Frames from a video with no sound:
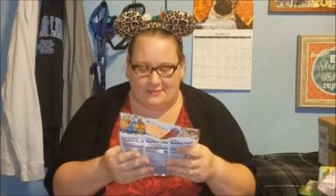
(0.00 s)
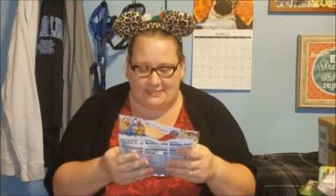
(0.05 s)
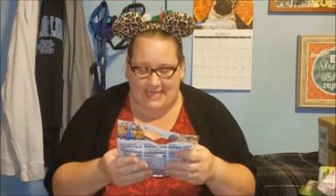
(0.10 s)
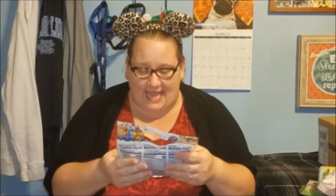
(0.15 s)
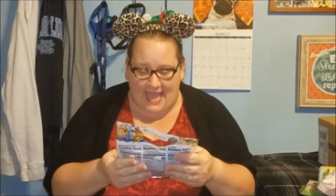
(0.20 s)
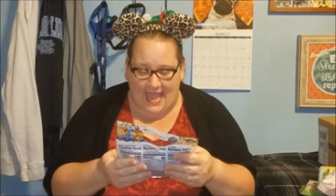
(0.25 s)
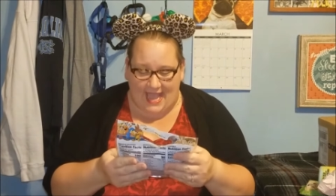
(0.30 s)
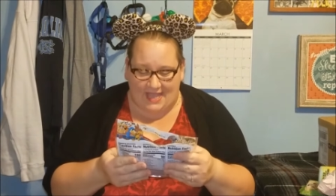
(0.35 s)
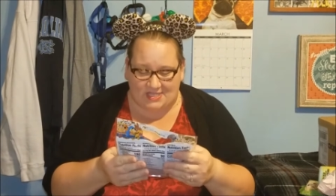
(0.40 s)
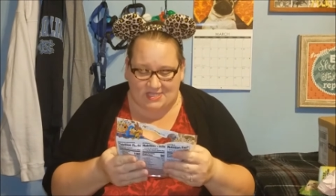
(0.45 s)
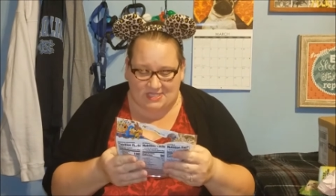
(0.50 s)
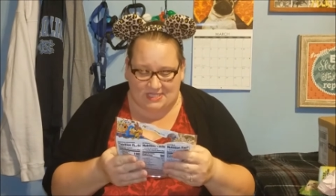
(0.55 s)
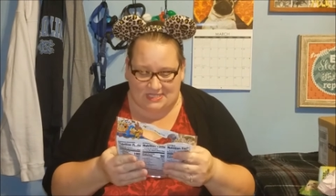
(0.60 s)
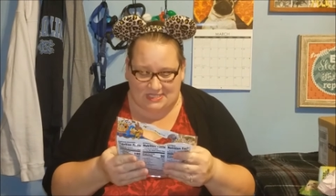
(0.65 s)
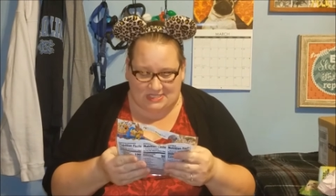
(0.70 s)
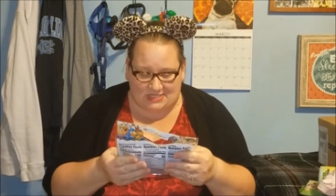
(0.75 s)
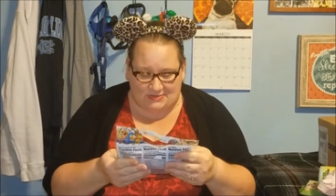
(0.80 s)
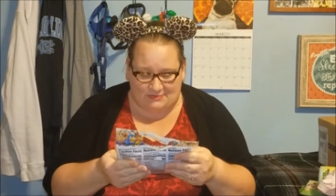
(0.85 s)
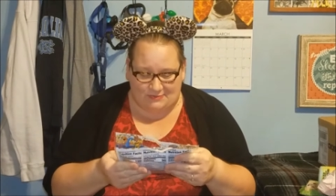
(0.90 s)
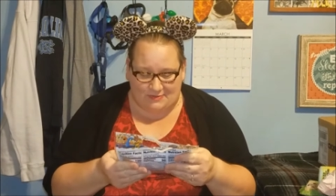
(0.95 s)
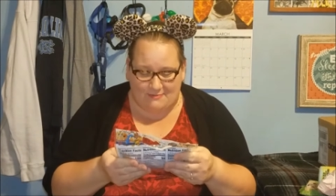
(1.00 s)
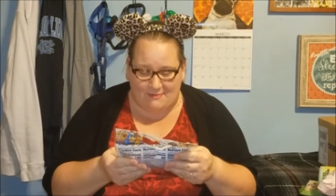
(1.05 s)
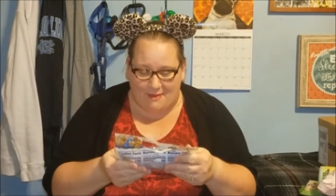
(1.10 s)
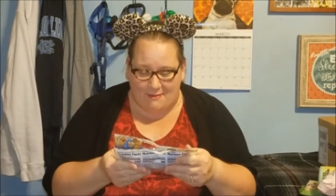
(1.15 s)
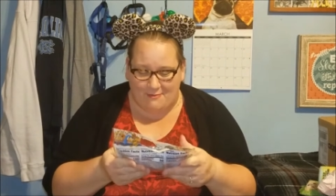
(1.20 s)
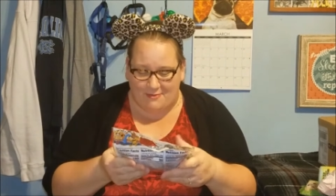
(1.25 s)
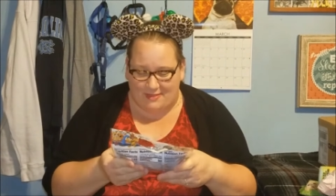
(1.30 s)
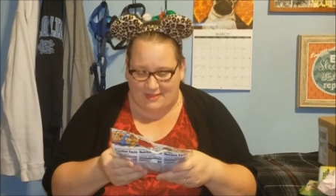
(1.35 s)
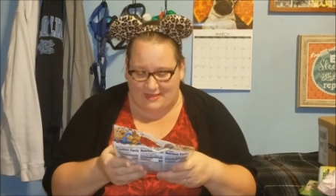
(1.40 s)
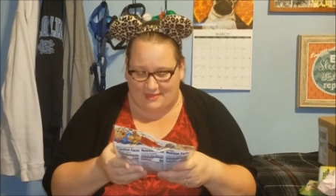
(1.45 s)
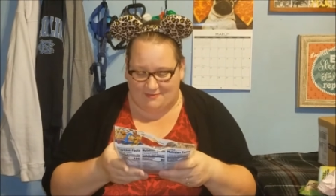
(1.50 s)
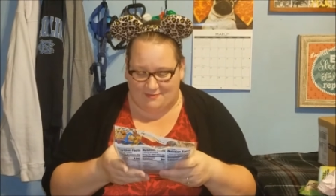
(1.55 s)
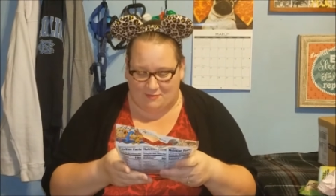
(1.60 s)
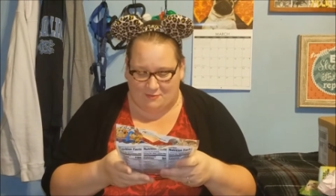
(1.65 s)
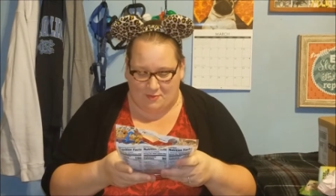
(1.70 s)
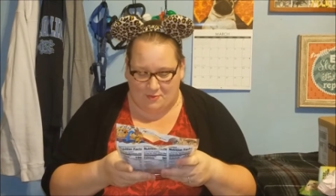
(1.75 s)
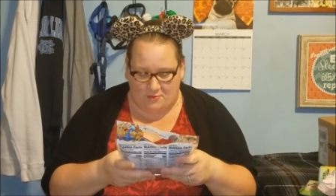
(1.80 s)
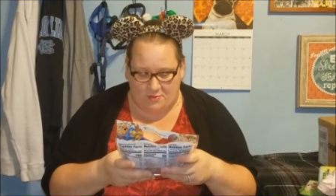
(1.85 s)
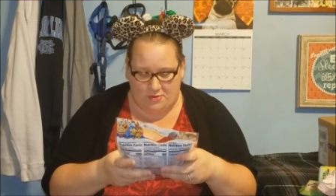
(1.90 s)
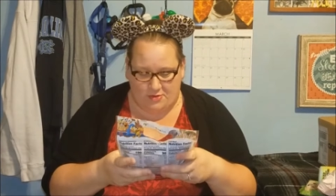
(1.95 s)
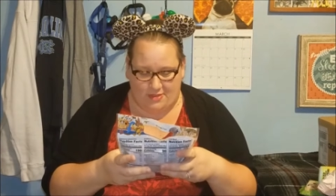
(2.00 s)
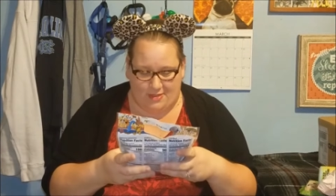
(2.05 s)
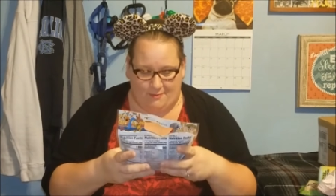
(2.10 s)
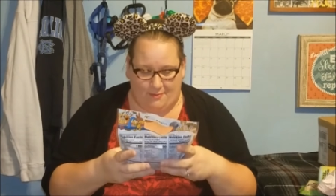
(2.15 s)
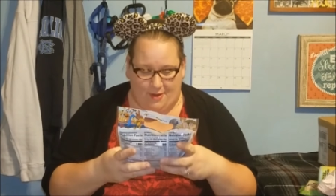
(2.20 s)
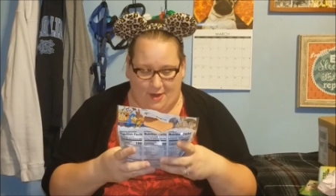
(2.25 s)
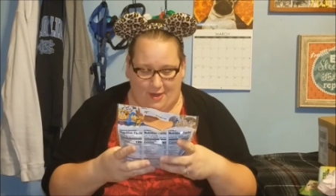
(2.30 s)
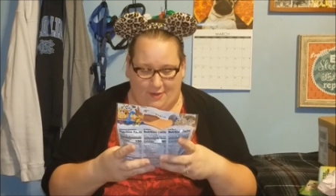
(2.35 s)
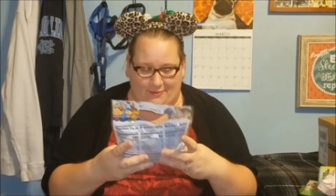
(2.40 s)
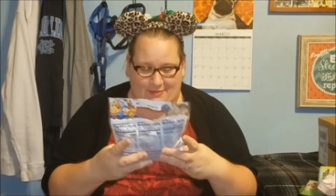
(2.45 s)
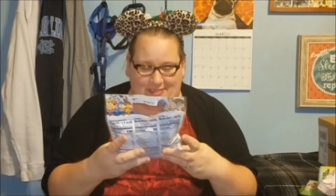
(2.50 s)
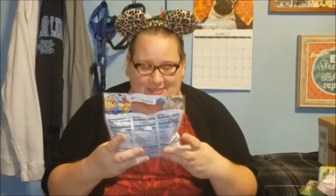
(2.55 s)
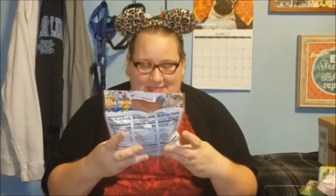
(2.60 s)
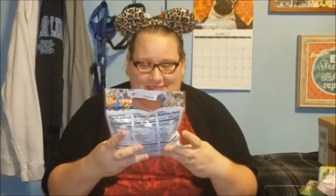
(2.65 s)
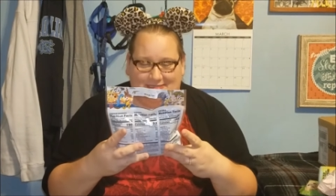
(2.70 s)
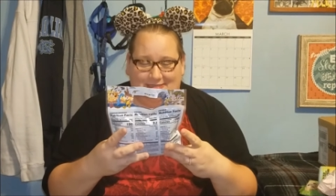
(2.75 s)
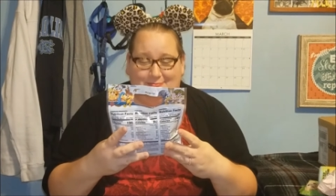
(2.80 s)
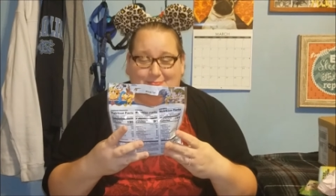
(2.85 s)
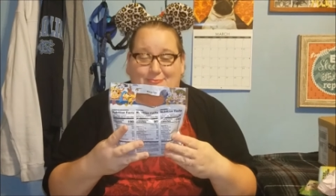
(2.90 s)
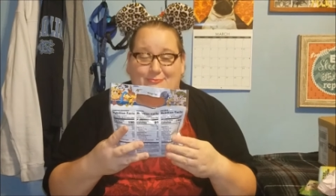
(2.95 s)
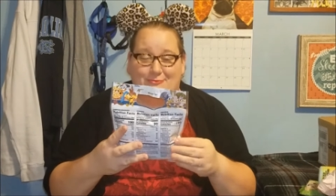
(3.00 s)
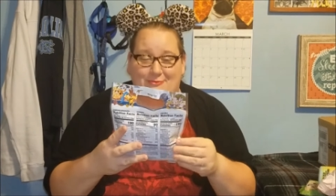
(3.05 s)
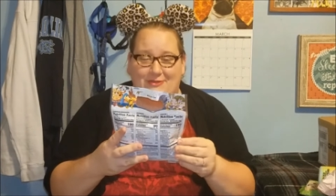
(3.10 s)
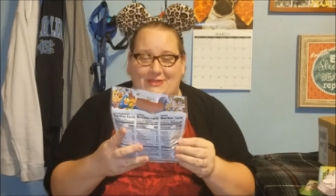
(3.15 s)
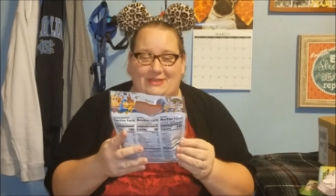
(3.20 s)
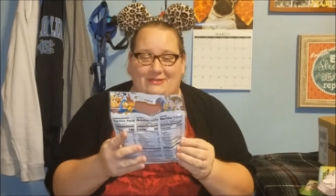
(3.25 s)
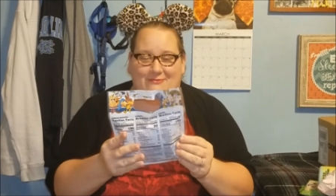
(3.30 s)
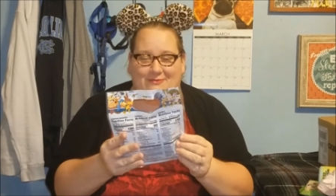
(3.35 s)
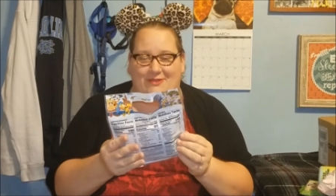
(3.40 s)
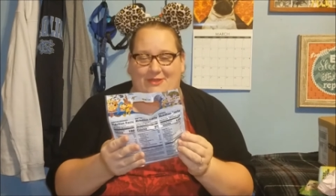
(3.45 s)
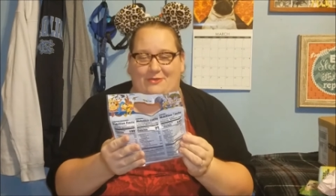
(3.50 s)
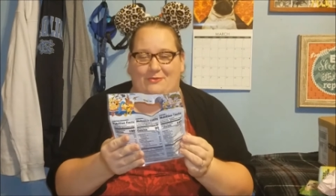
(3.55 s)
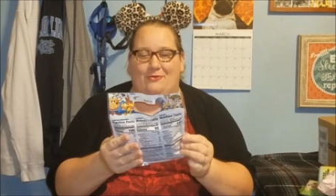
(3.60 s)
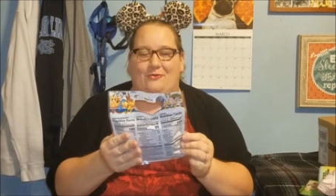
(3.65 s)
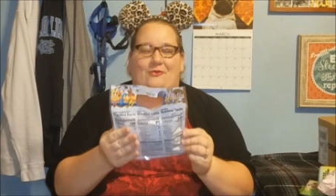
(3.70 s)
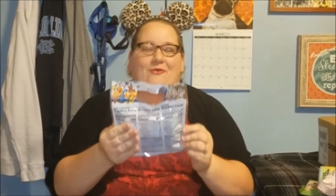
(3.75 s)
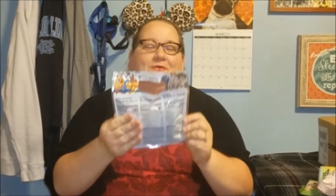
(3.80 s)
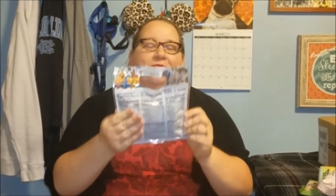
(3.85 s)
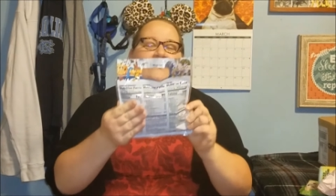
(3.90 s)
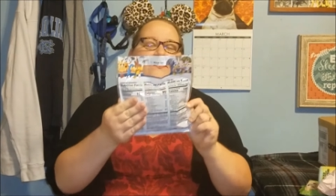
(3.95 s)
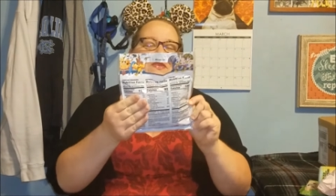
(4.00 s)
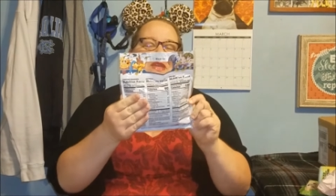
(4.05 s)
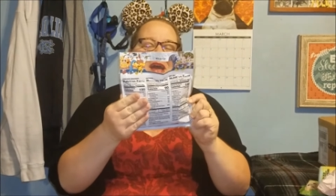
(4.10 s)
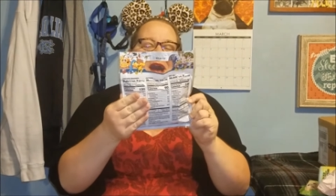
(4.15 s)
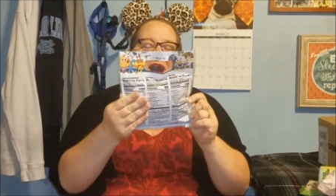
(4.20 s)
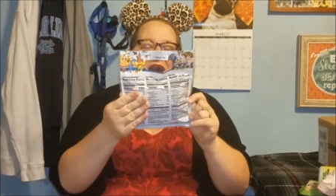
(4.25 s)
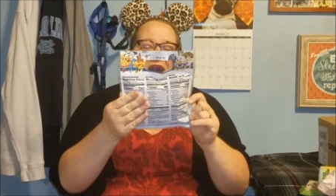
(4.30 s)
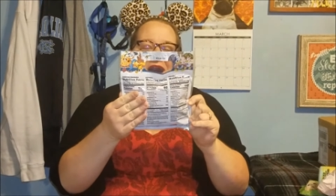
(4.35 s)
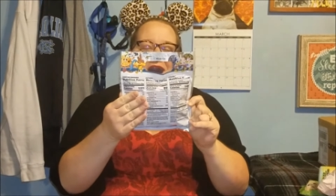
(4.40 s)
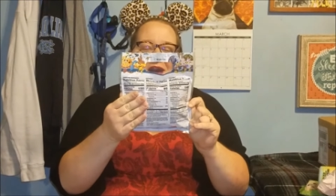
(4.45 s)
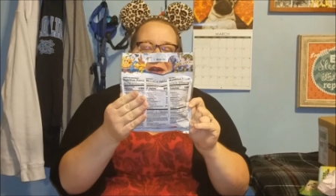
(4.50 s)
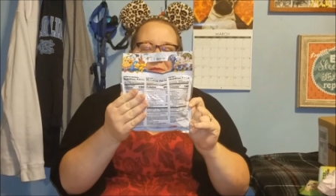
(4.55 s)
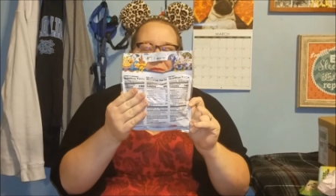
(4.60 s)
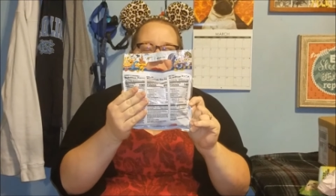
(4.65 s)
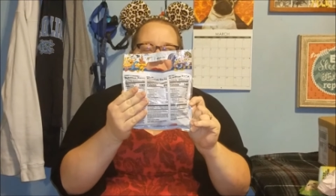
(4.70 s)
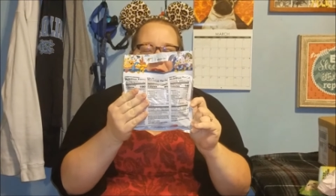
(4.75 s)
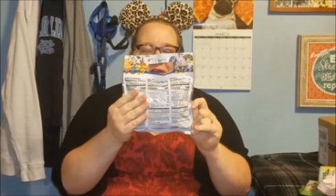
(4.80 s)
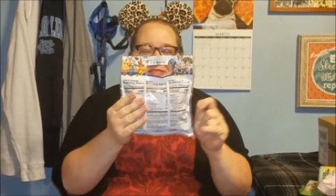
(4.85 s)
which I actually remember these from when we were in the park, which is really, really cool, um,